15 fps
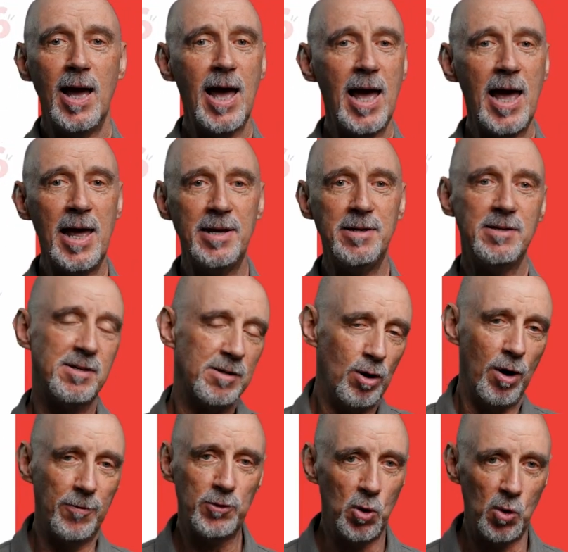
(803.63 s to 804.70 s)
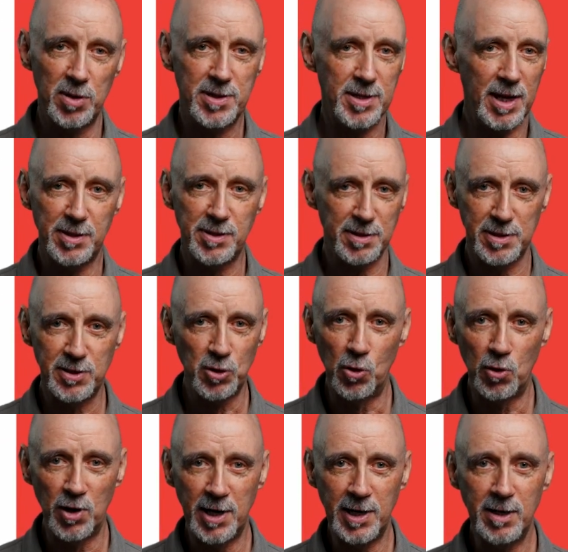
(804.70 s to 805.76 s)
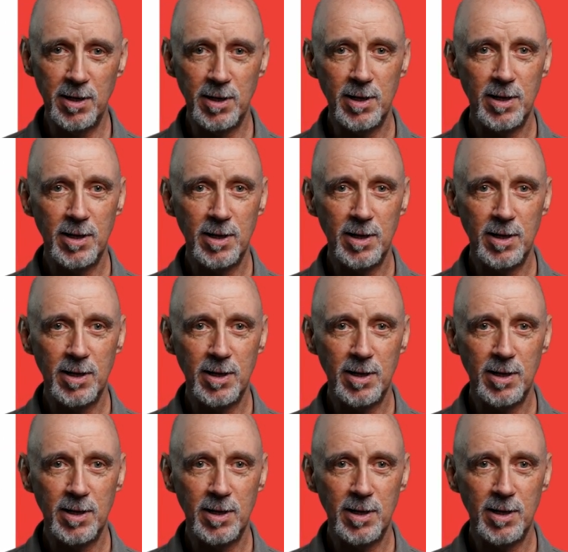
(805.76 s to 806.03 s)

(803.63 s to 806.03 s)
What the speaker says: And, of course, it's a story.